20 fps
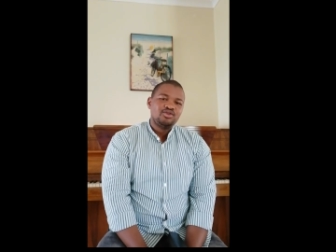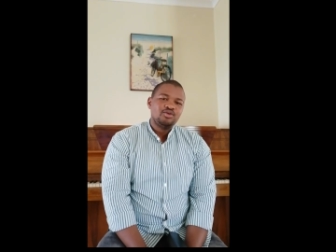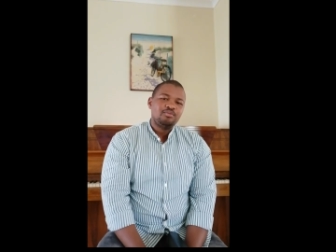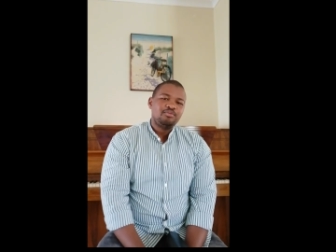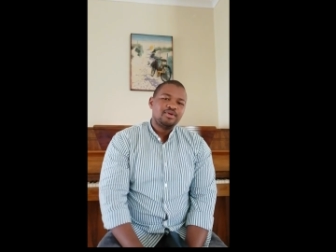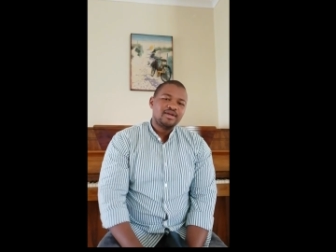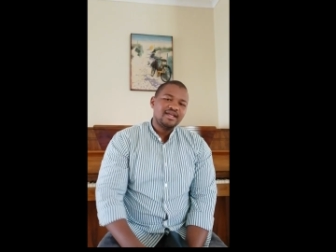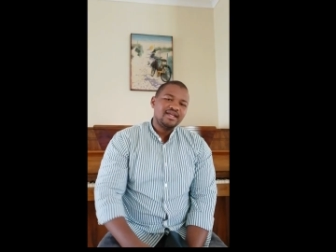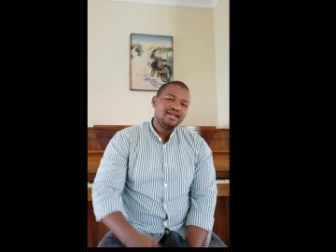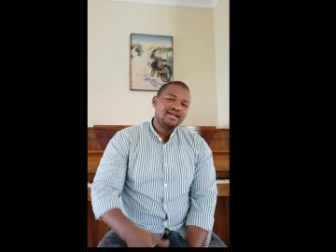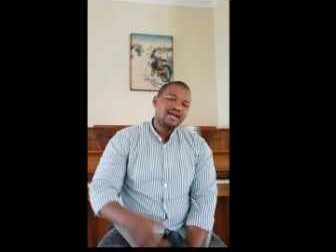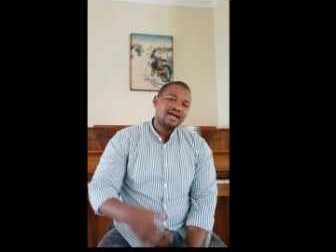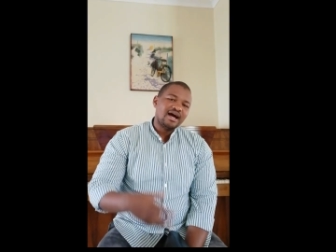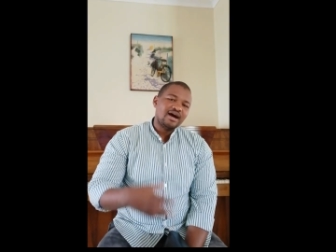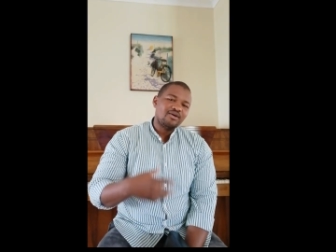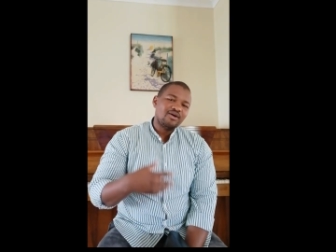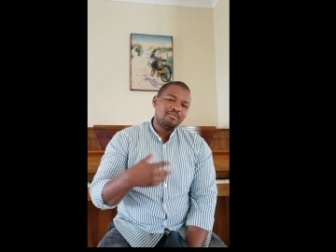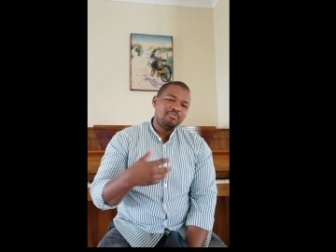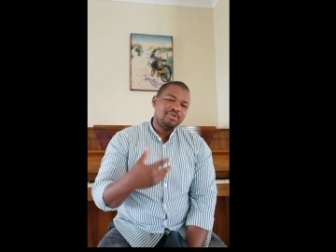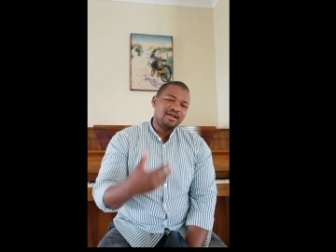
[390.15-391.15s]
to bring
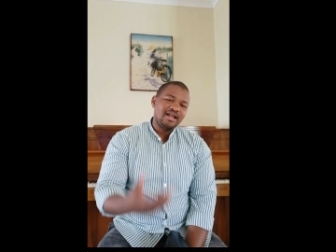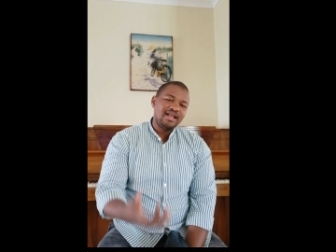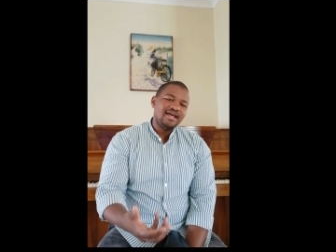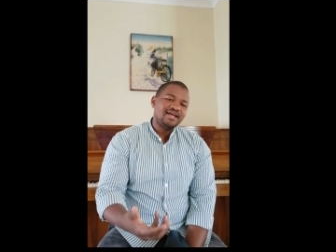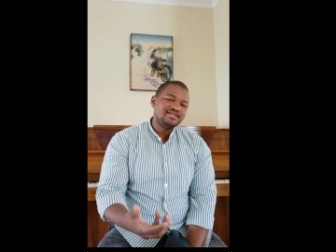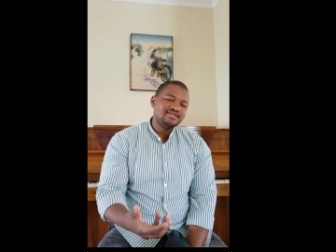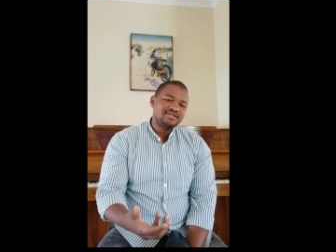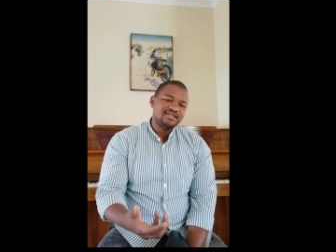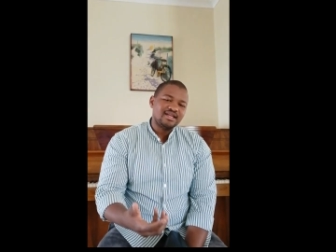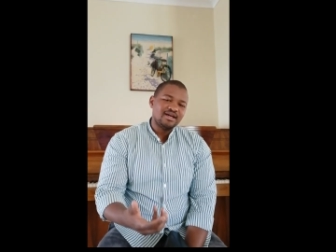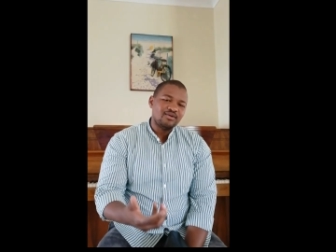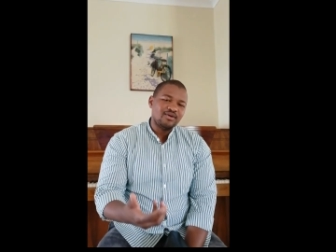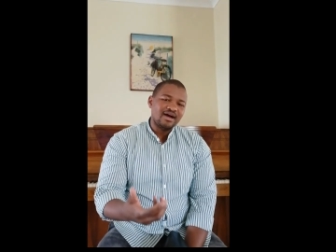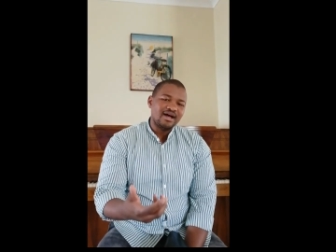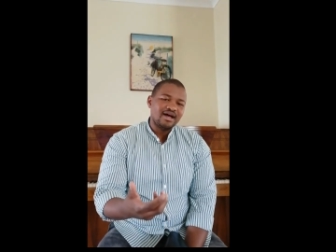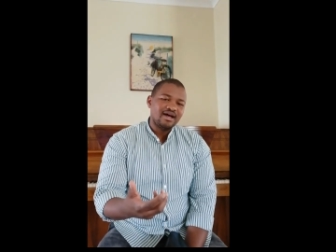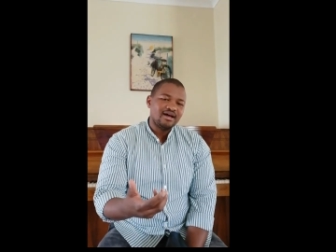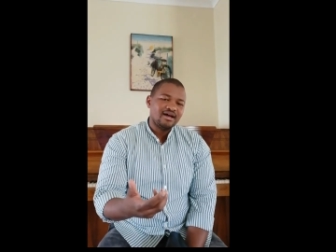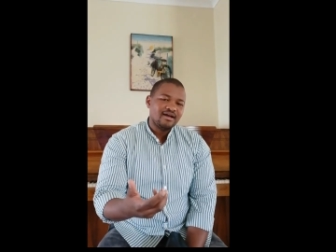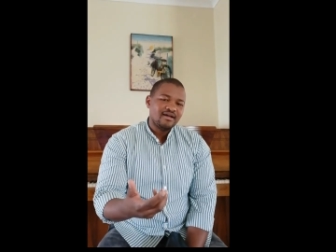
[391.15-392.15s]
our plans and
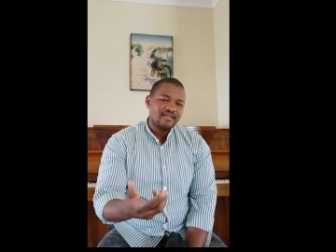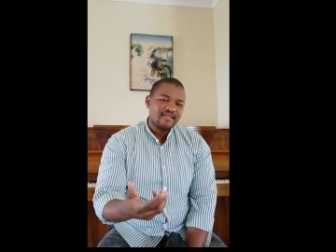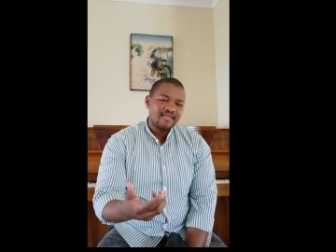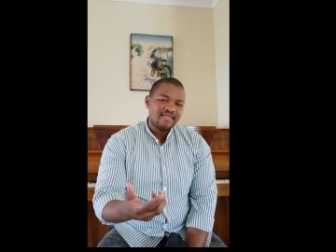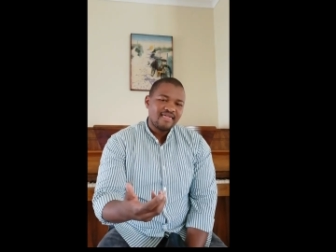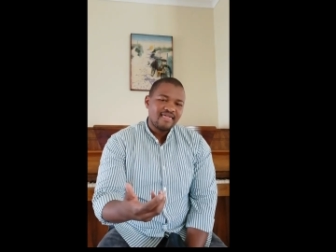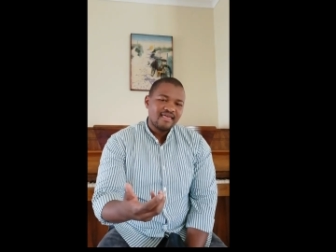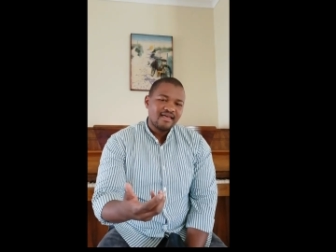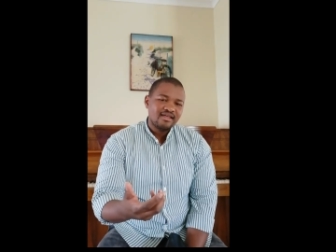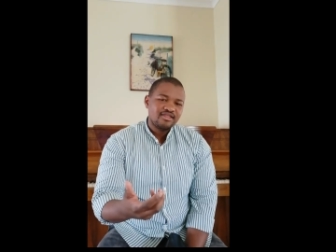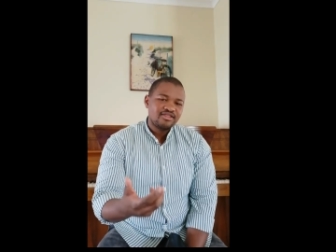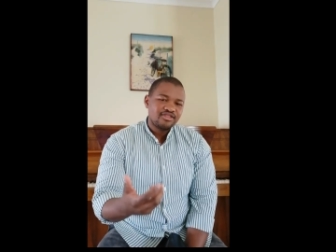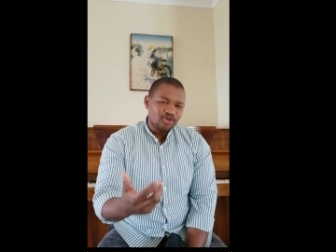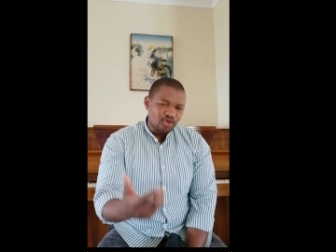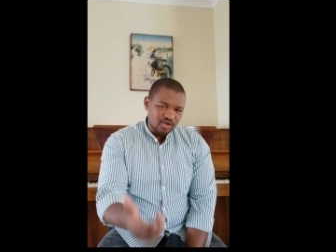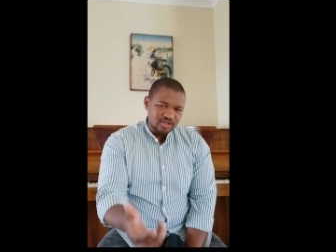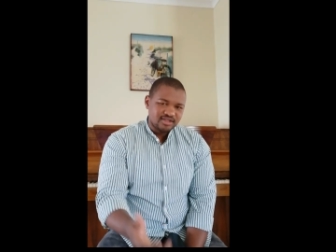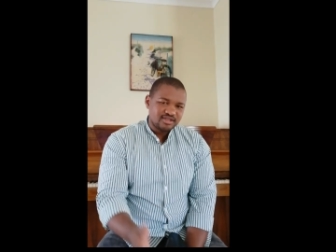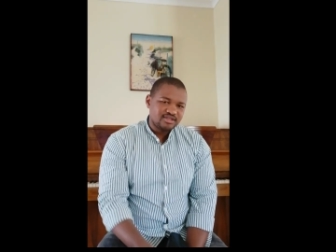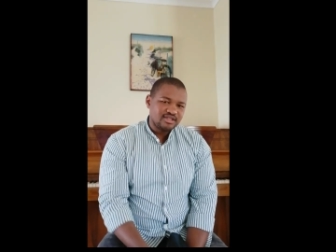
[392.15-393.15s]
our
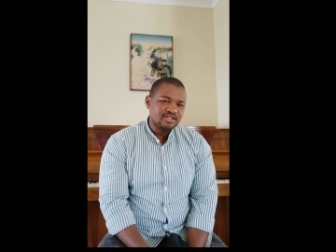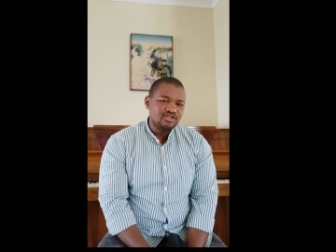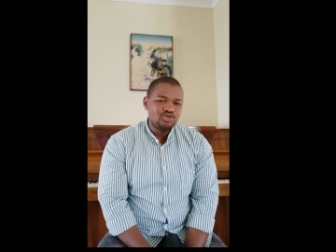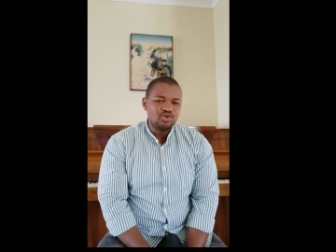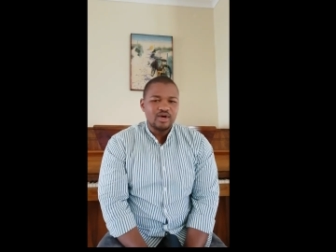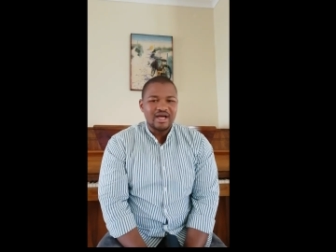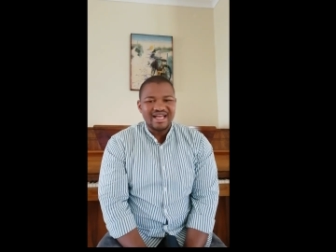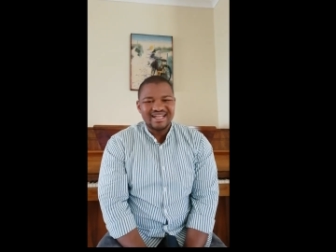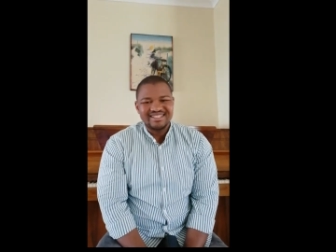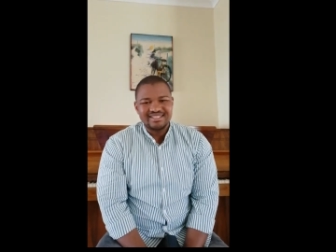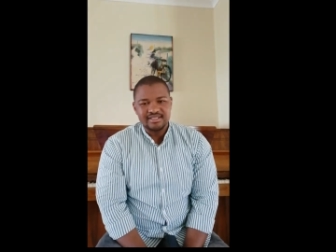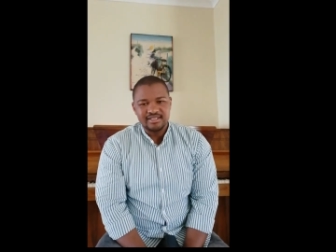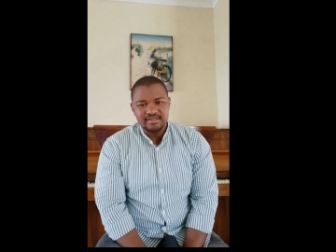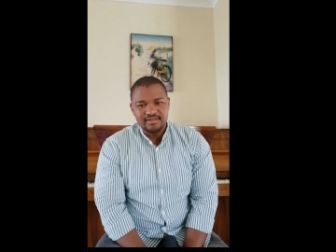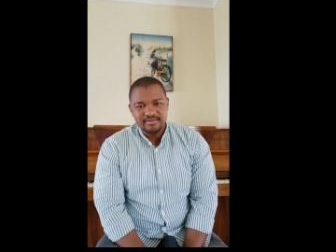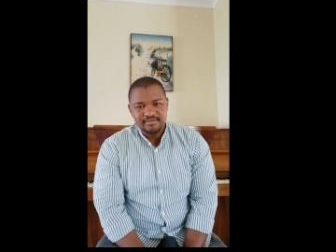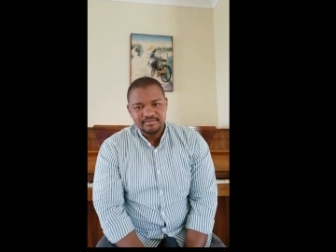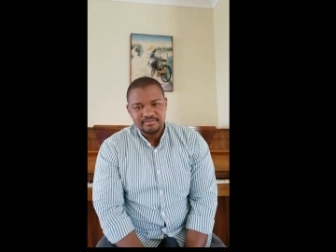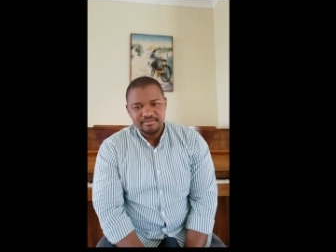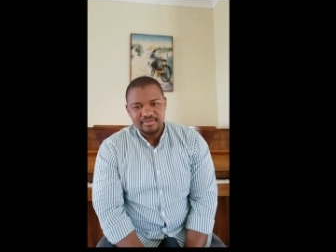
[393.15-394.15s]
thoughts into
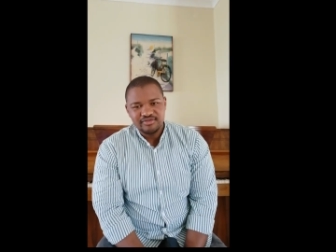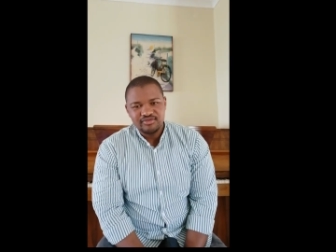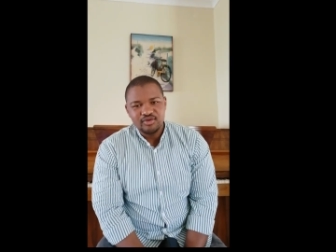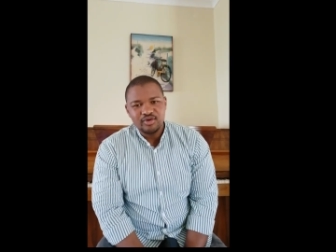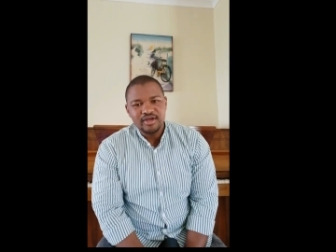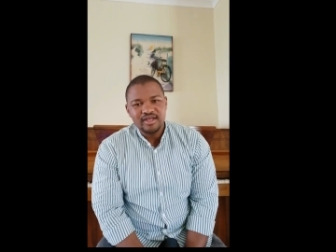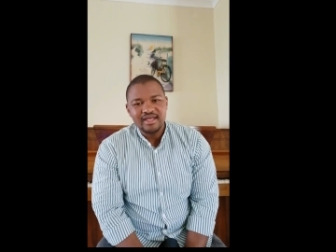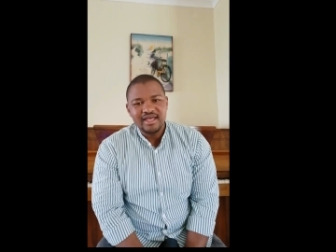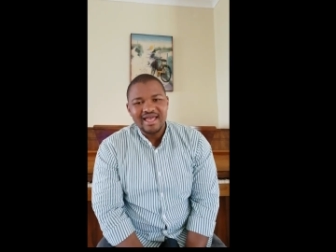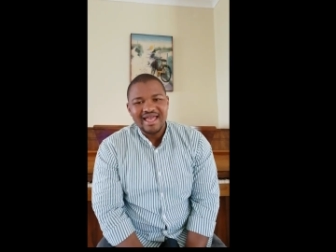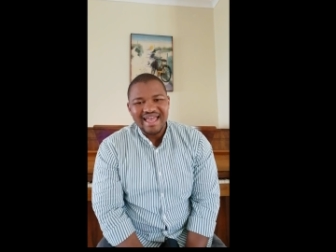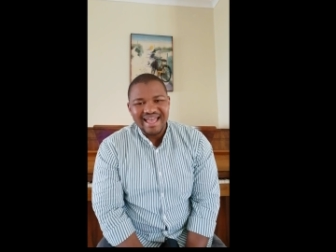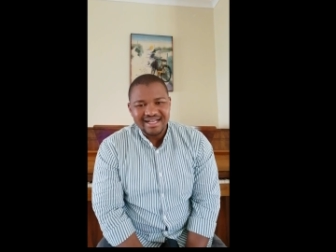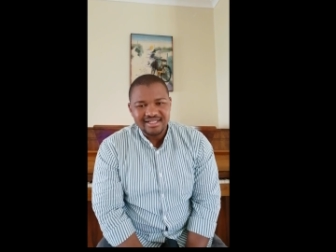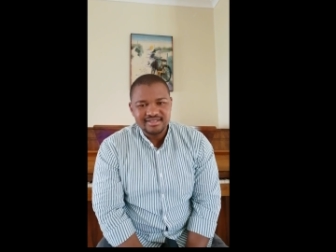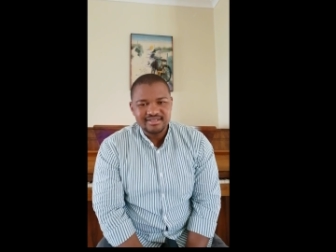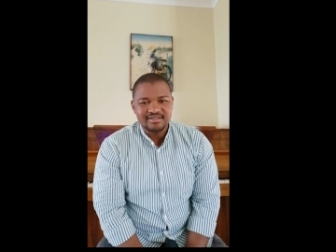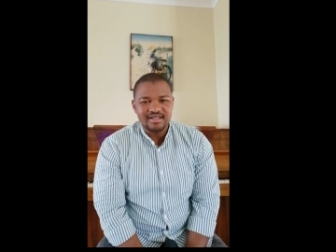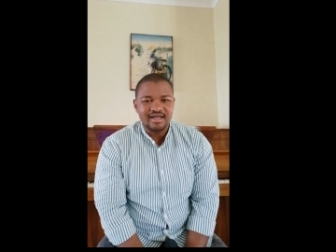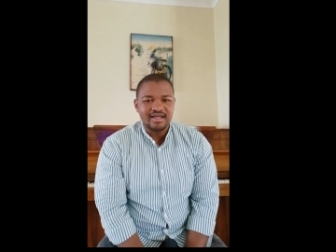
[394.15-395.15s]
action before he
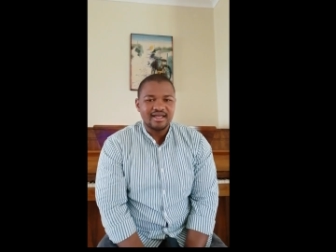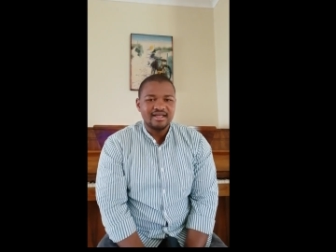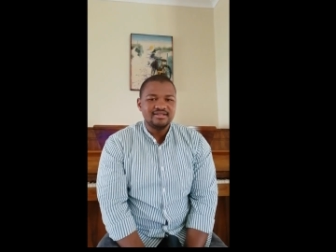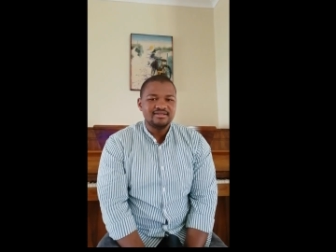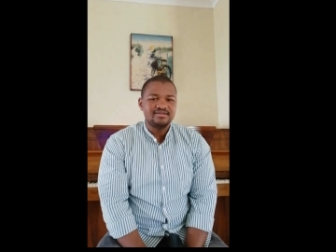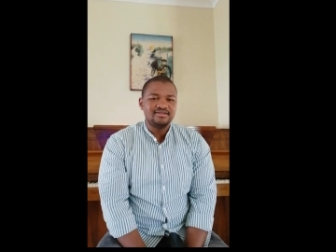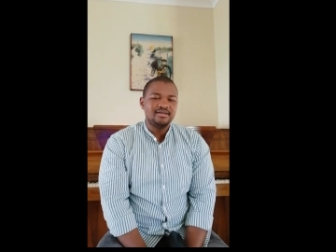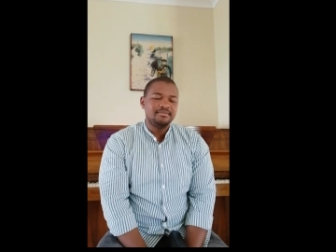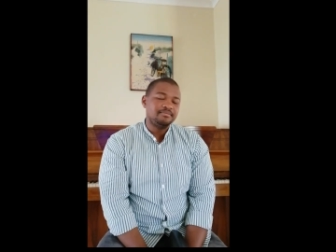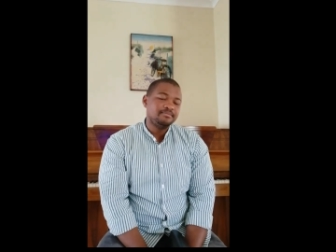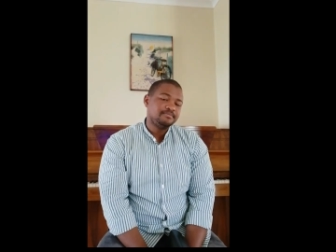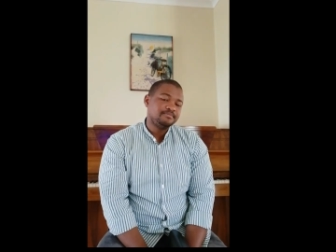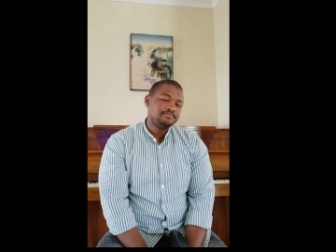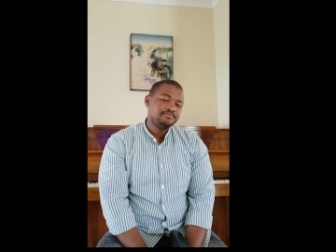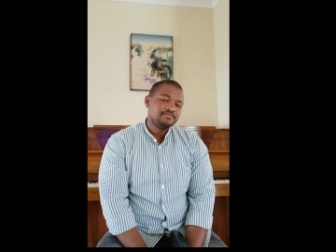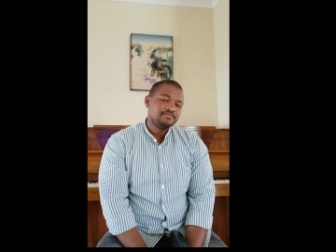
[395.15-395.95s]
acts against them.